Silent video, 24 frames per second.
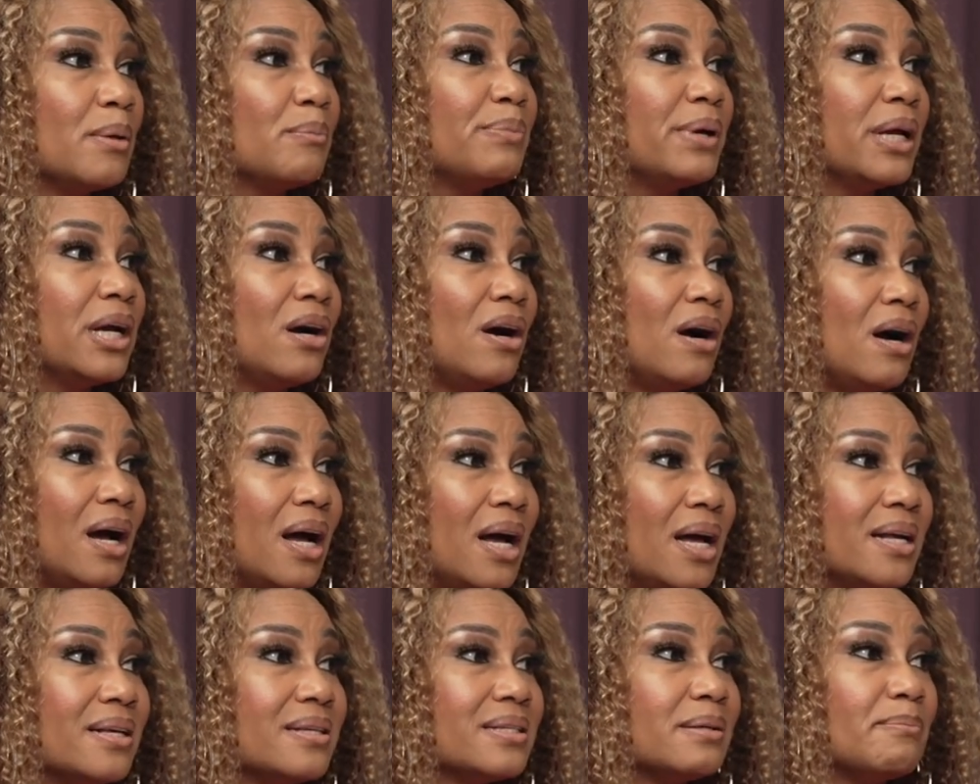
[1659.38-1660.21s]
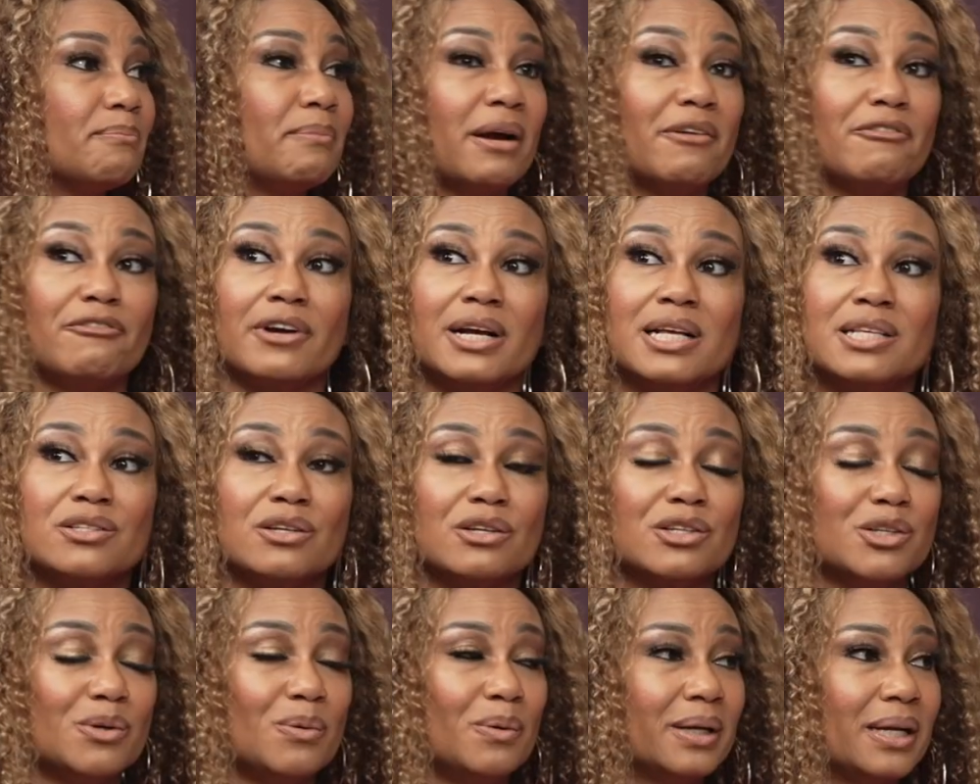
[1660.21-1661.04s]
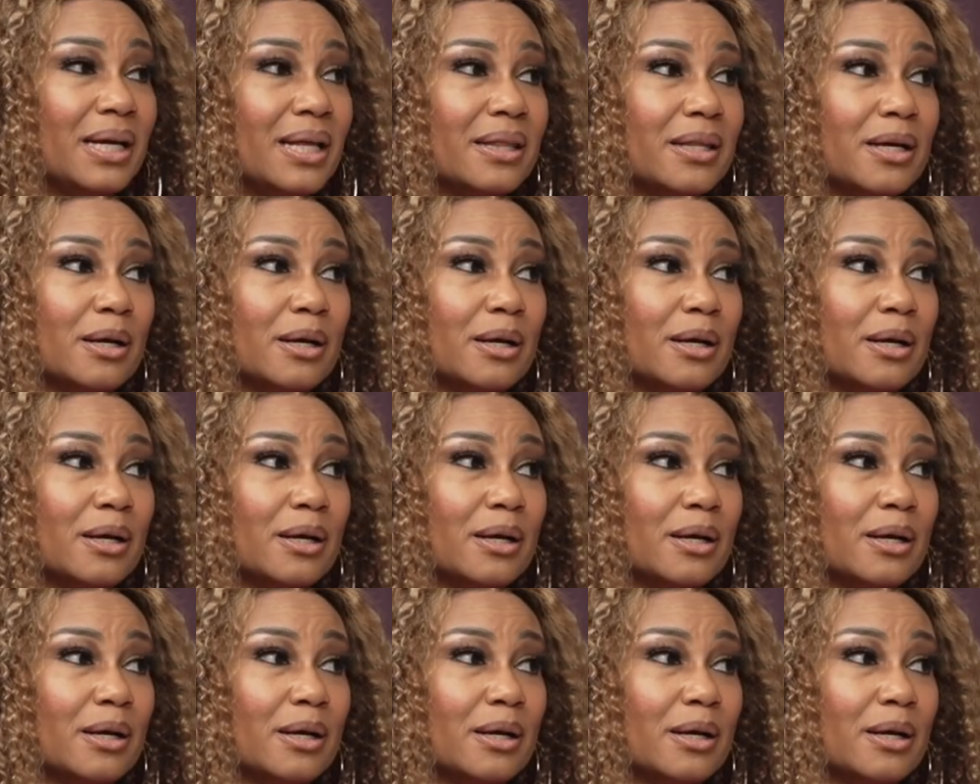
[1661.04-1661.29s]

Because my friends are doing it.